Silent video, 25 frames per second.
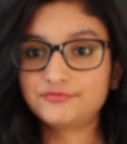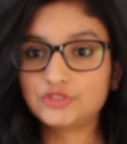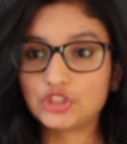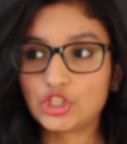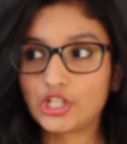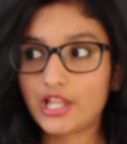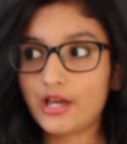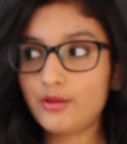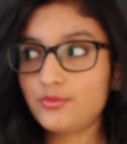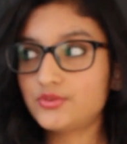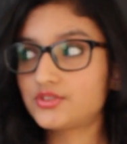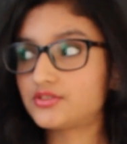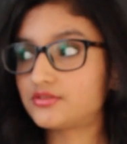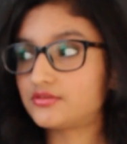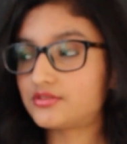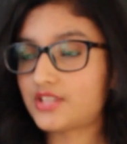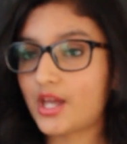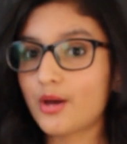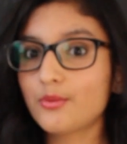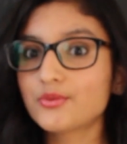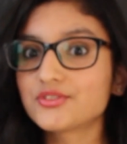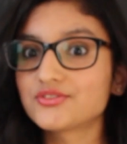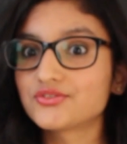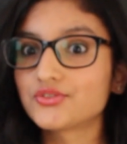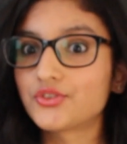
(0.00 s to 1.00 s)
So that was
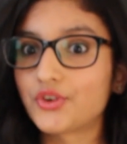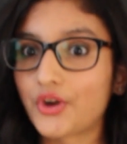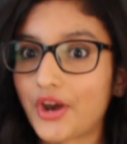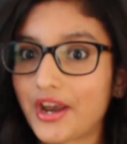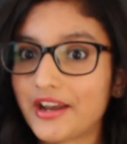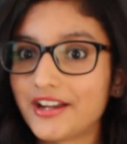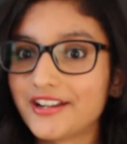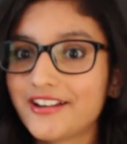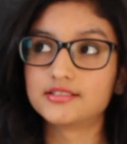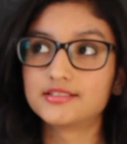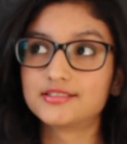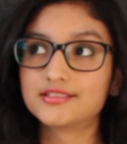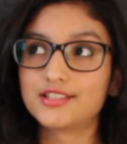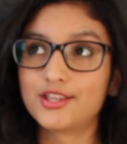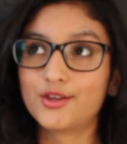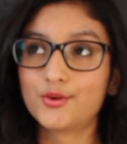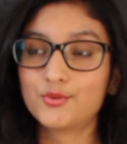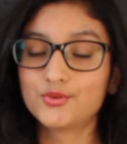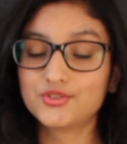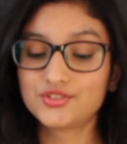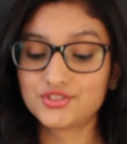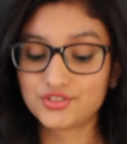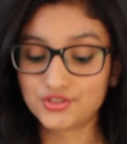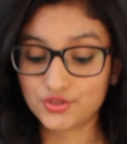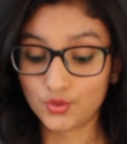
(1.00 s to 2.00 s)
great. It
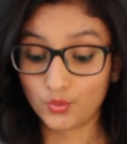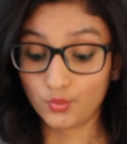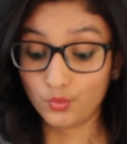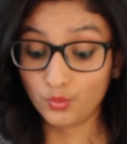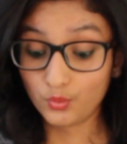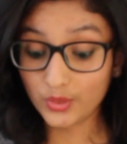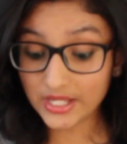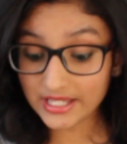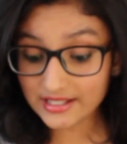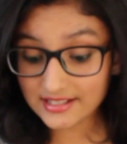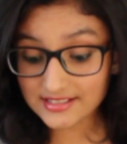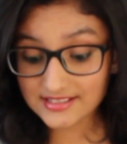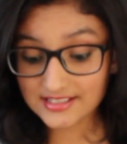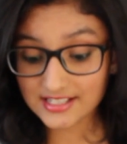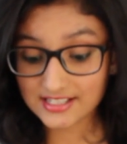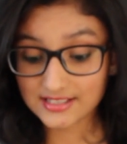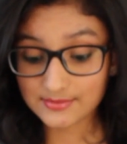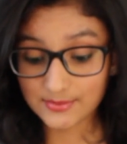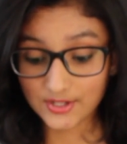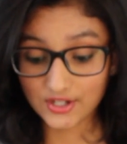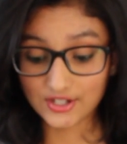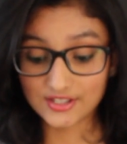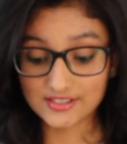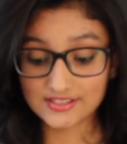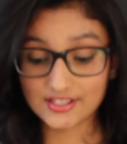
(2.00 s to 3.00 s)
was the weirdest
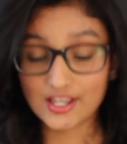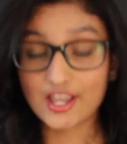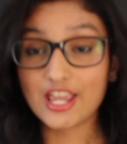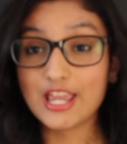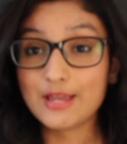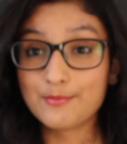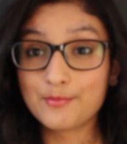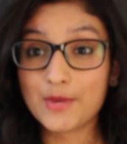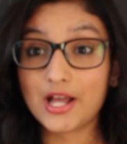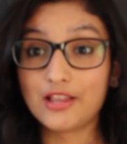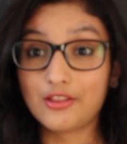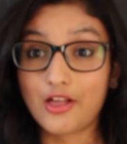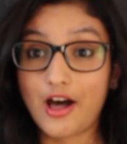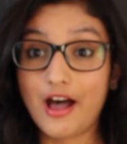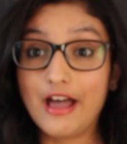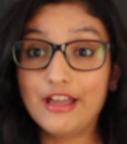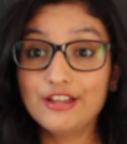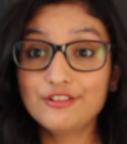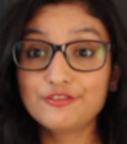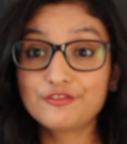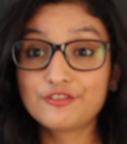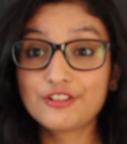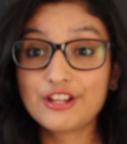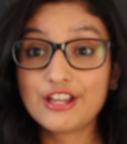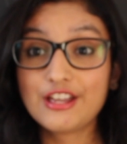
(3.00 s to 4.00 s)
experience in my
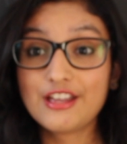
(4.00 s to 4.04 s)
life,